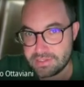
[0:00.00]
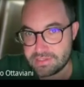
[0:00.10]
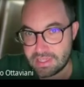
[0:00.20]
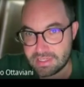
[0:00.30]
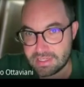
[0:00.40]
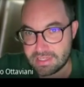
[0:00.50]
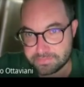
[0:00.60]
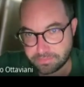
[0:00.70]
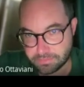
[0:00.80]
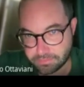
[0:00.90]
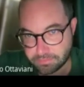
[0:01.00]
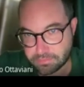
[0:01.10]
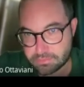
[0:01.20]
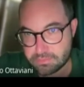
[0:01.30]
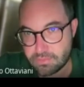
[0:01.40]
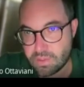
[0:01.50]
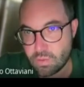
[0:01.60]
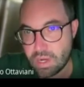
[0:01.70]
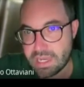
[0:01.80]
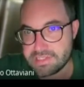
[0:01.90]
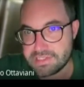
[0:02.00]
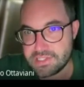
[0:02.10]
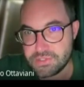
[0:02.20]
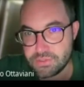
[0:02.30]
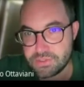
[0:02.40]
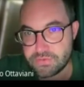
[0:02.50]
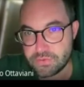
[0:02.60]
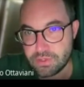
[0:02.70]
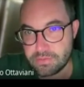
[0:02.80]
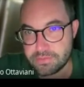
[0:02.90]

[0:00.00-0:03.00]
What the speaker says: Like, why is this useful?